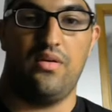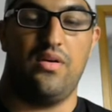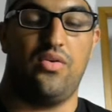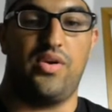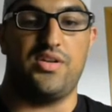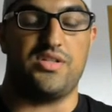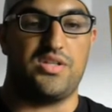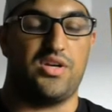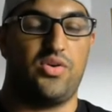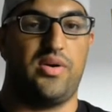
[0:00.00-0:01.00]
Okay, just
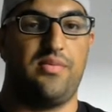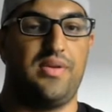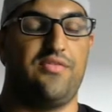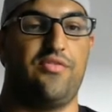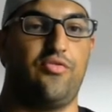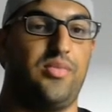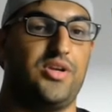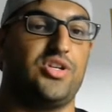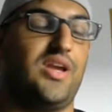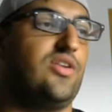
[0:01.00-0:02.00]
a quick bit of
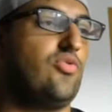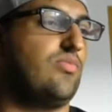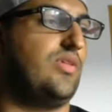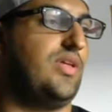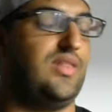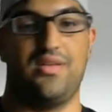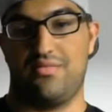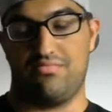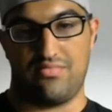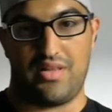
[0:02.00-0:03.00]
information. Yeah, normally
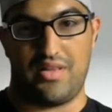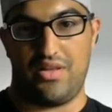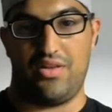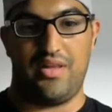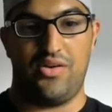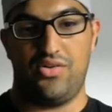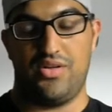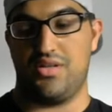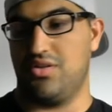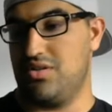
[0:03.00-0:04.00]
the
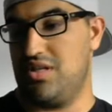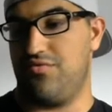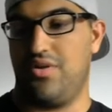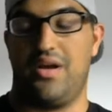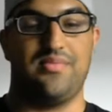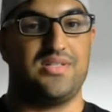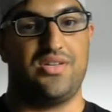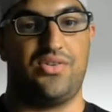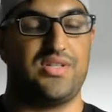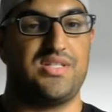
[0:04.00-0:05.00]
outlook looks different. I'm
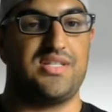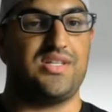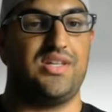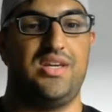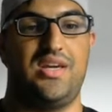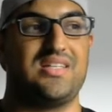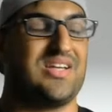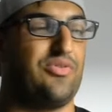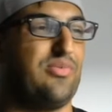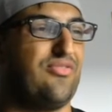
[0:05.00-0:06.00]
still in Sicily, as
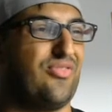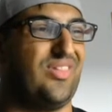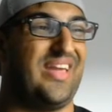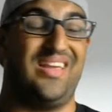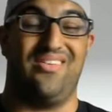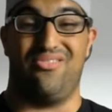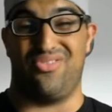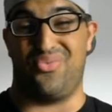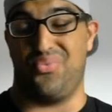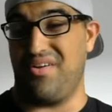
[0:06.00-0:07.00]
I will be for like
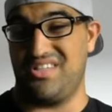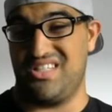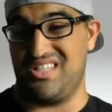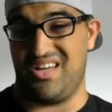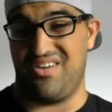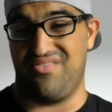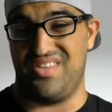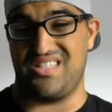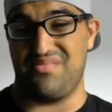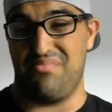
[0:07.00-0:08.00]
the rest of
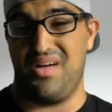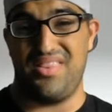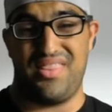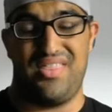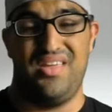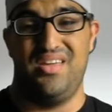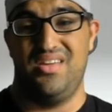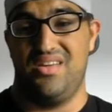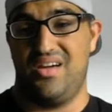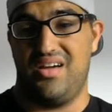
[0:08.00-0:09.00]
this month.
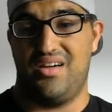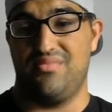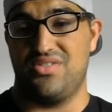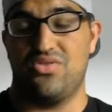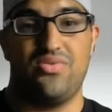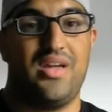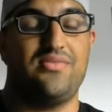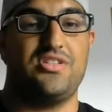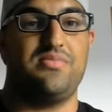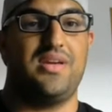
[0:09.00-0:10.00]
So yeah,
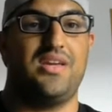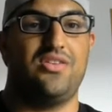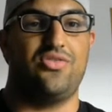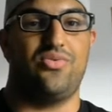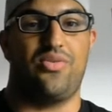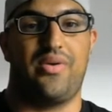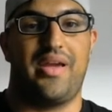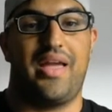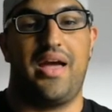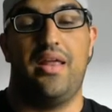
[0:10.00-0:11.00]
I'm just making do with what I
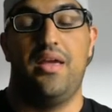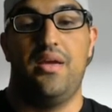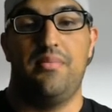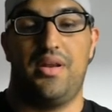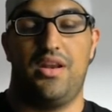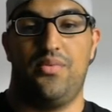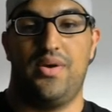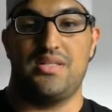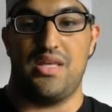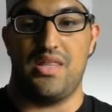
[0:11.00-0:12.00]
got. But
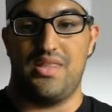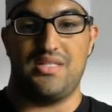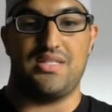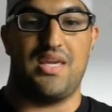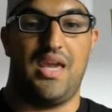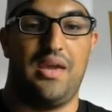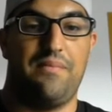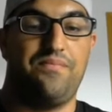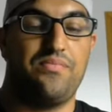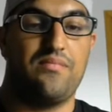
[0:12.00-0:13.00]
anyways, this game,